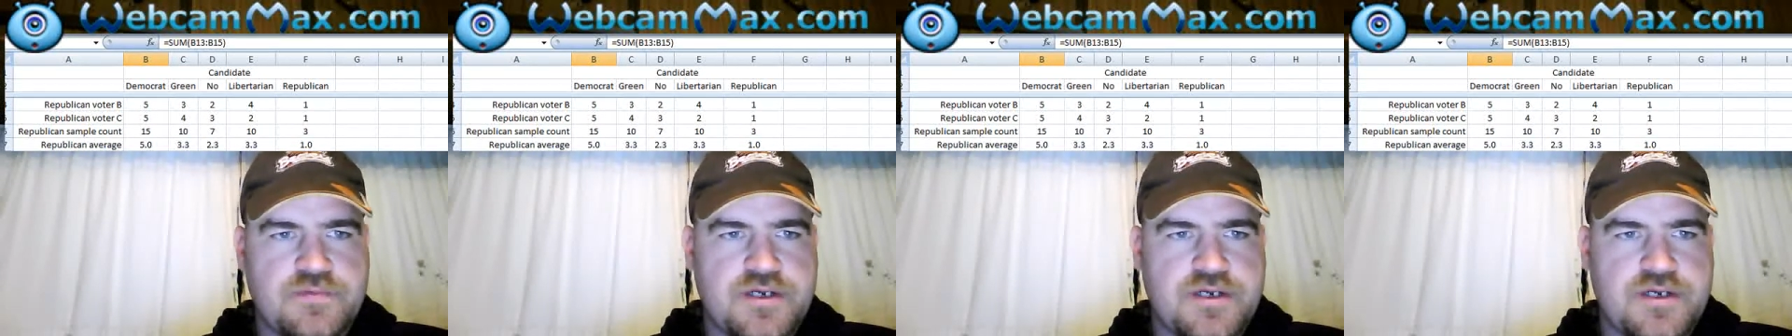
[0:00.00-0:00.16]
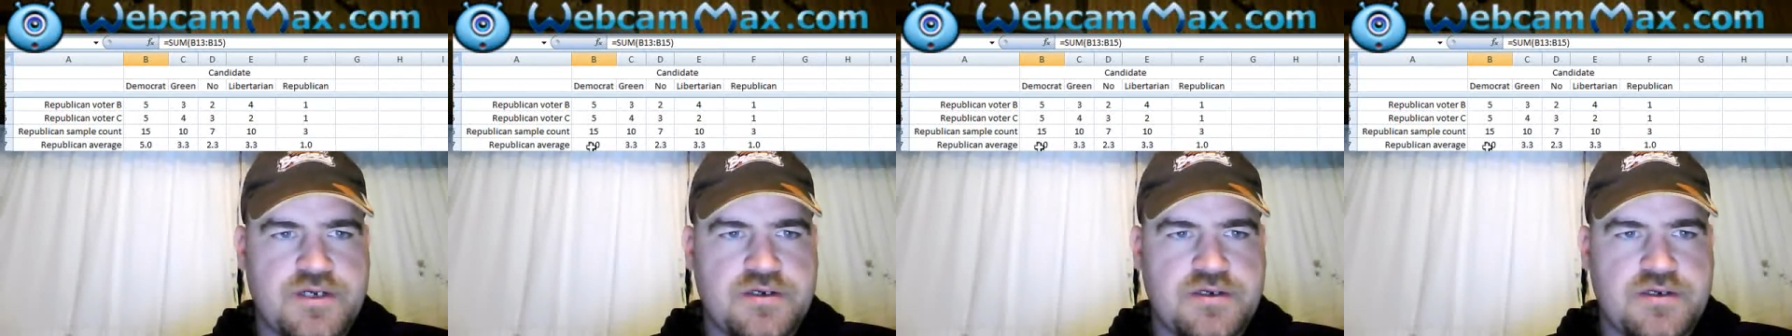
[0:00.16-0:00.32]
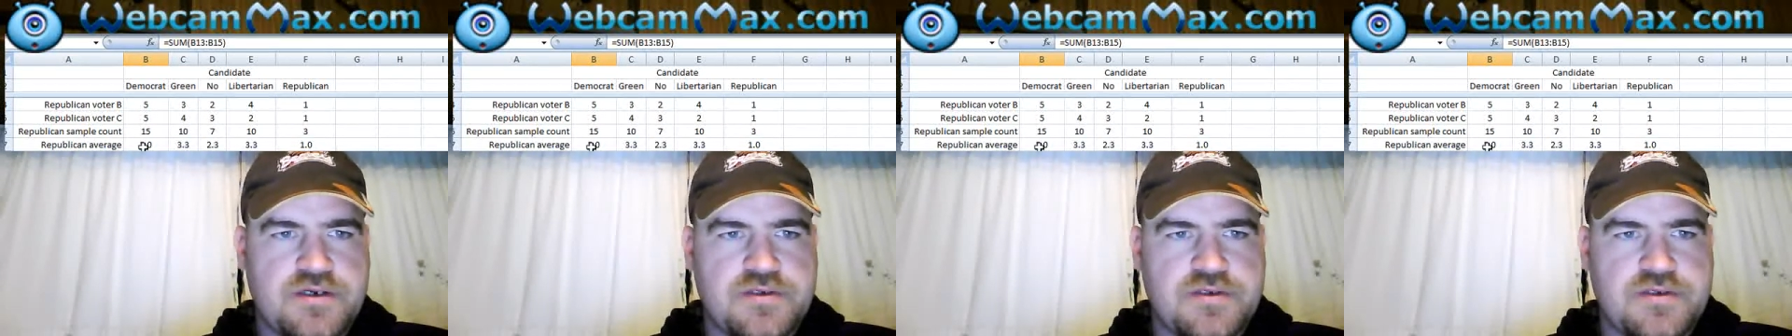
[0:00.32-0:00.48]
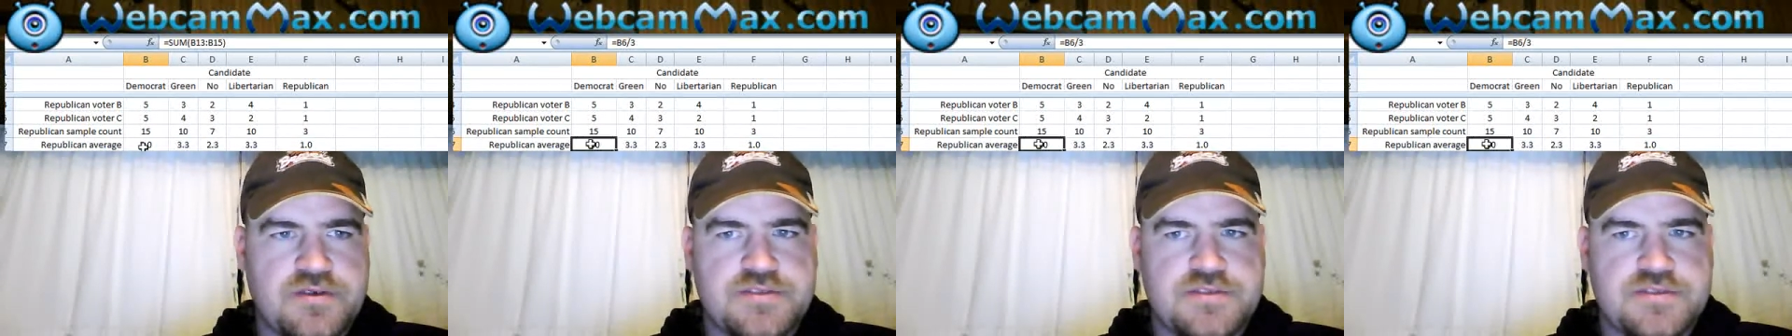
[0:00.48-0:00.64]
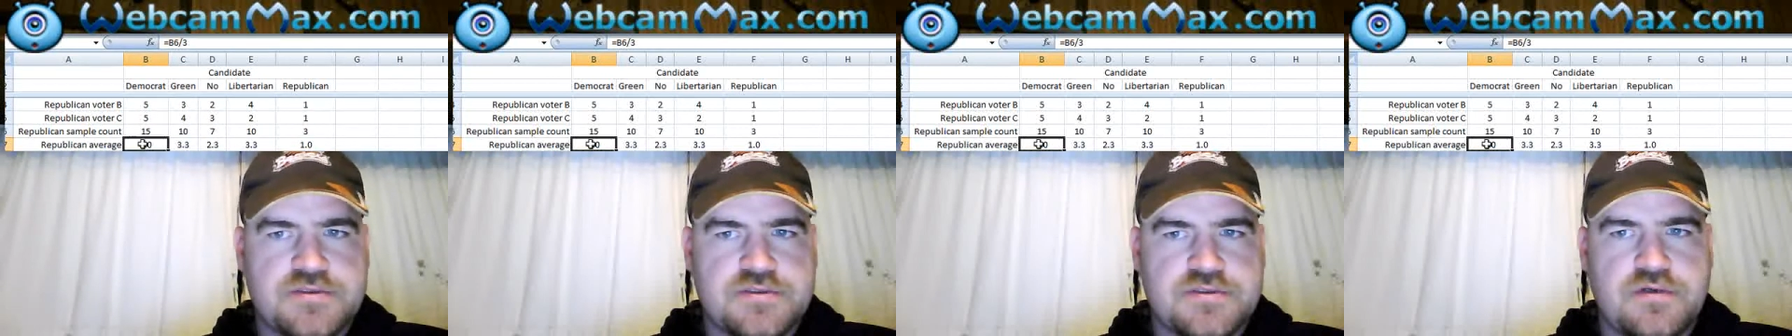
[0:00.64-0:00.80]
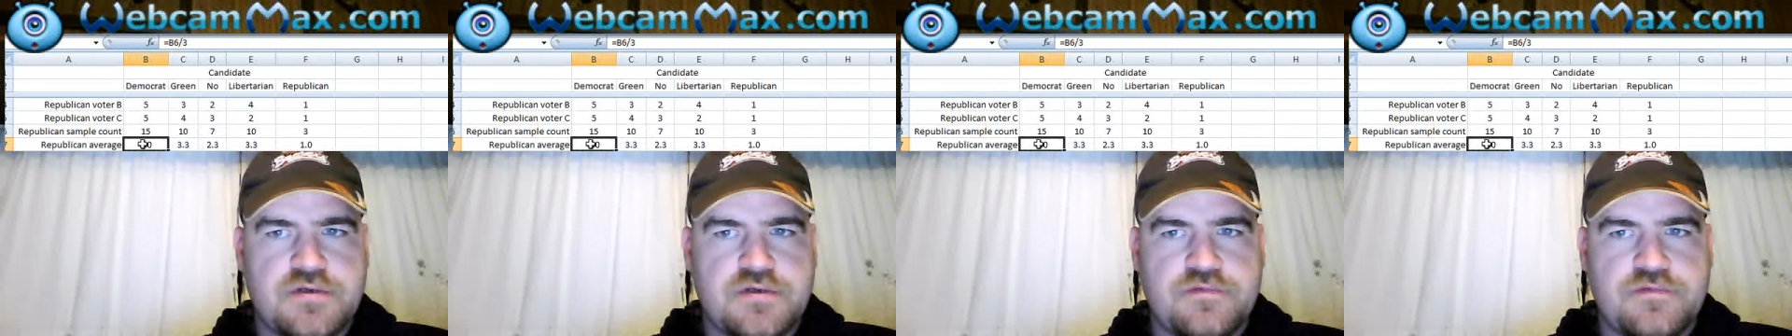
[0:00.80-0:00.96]
and these are all
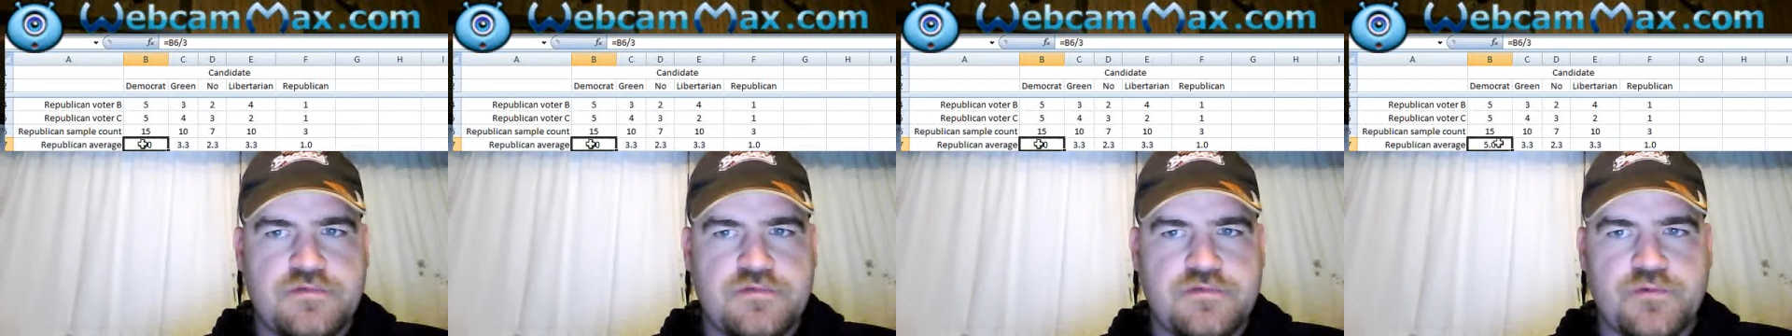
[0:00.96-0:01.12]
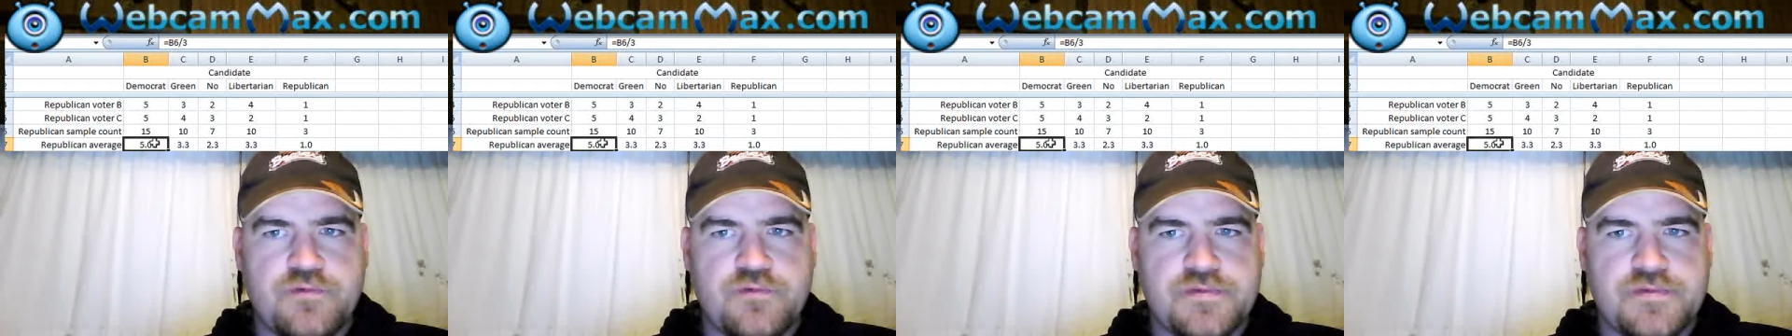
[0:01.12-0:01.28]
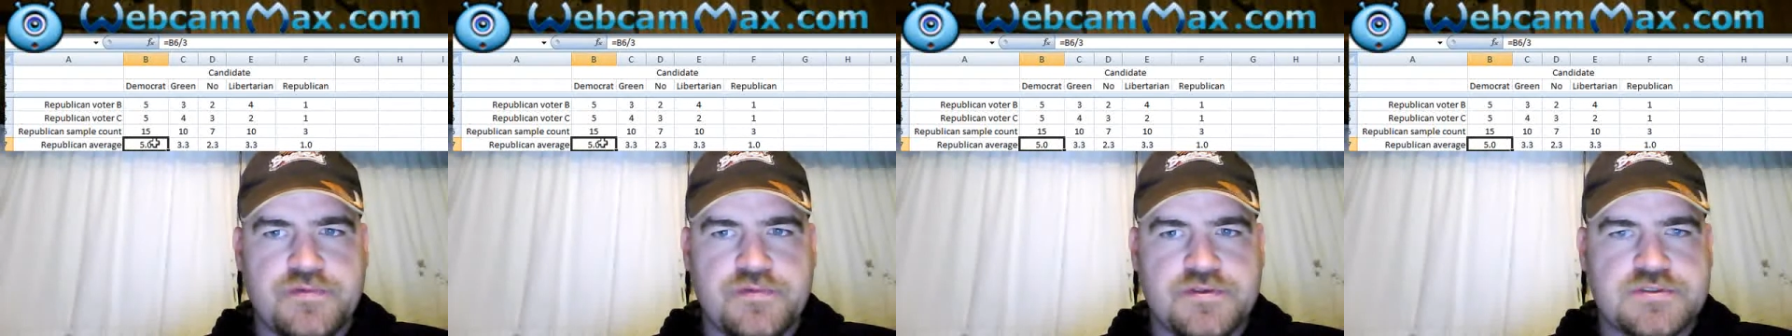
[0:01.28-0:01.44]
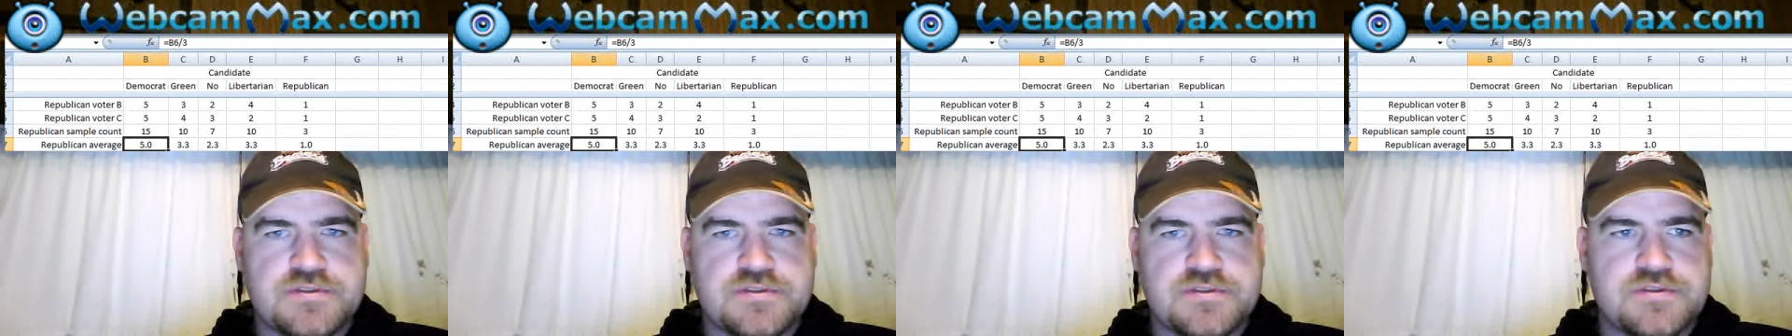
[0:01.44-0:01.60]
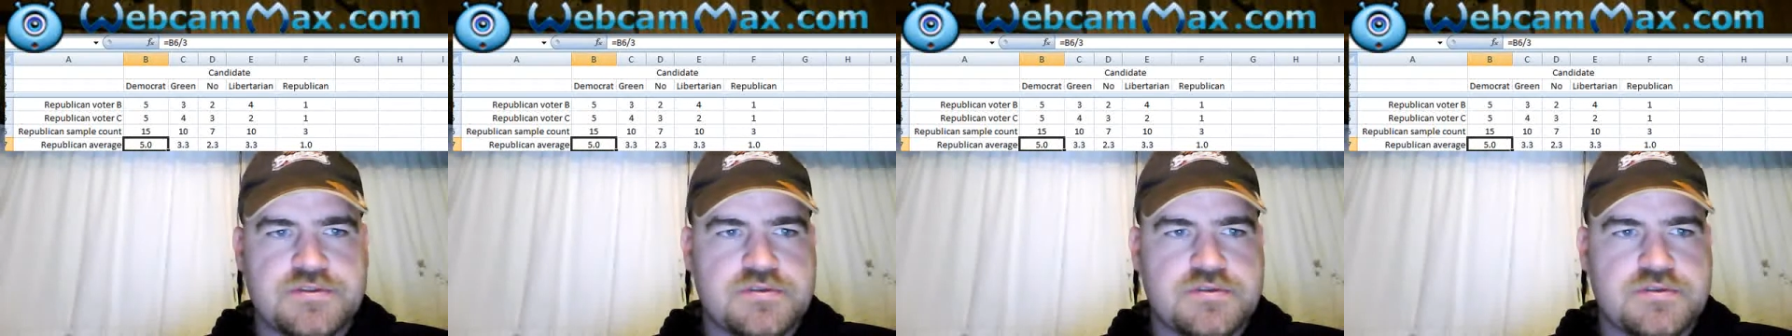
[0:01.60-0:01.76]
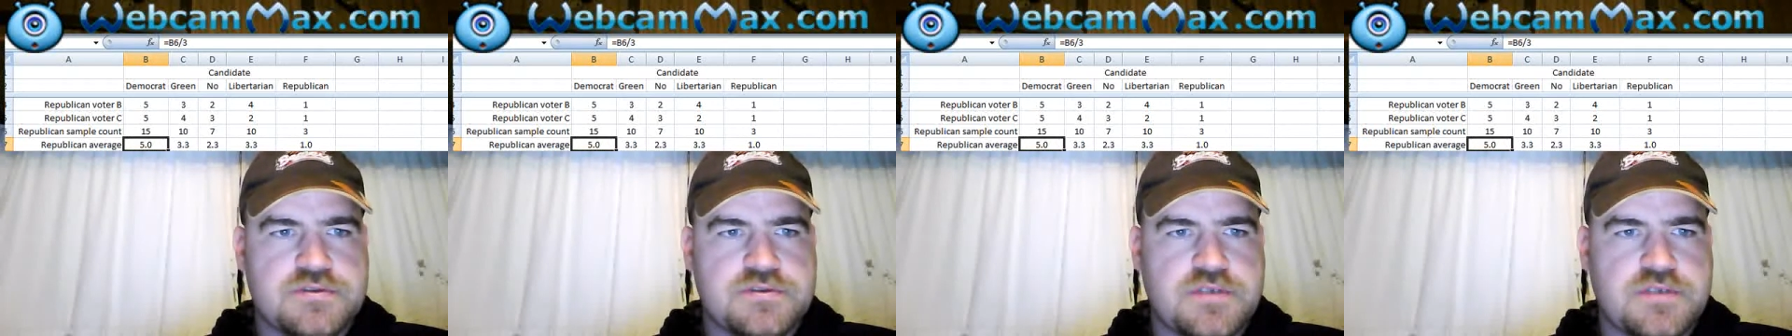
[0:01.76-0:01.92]
formulas
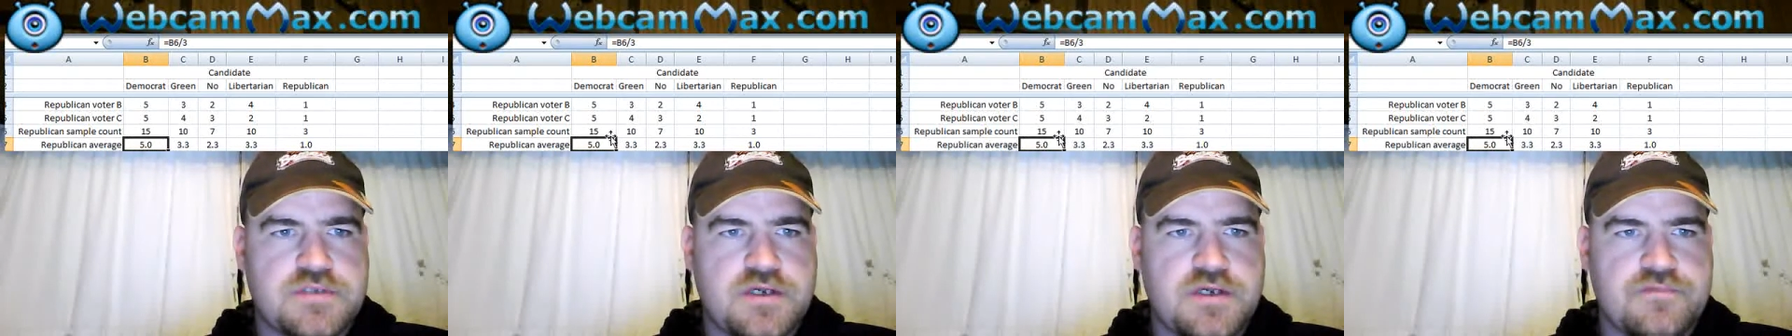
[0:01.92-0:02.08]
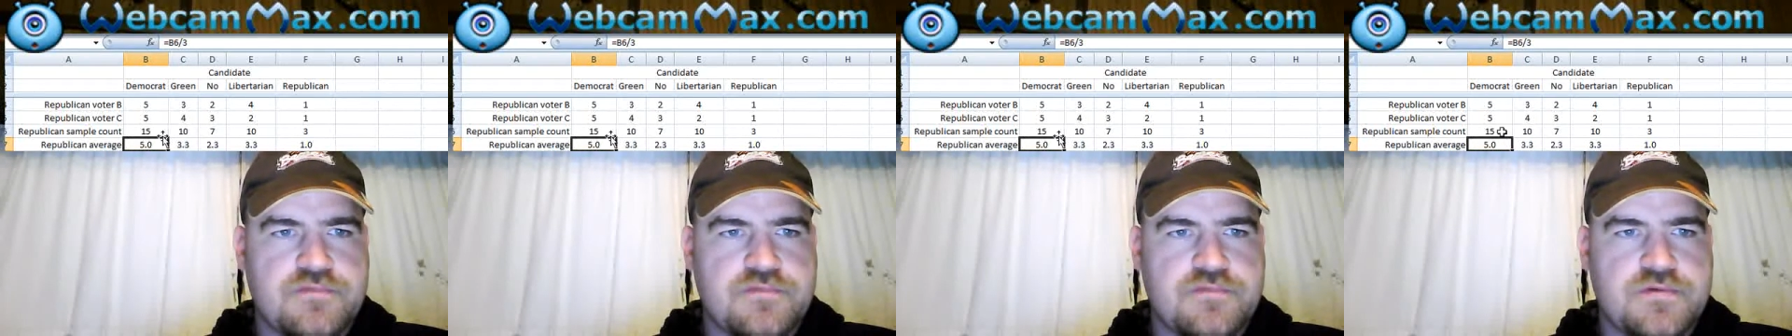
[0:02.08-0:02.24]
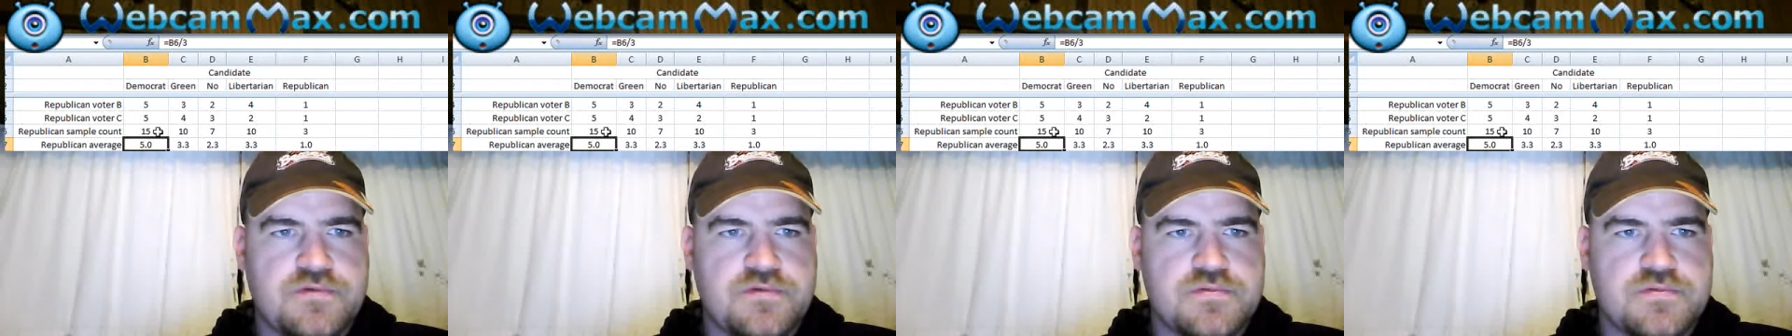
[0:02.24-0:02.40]
I've used.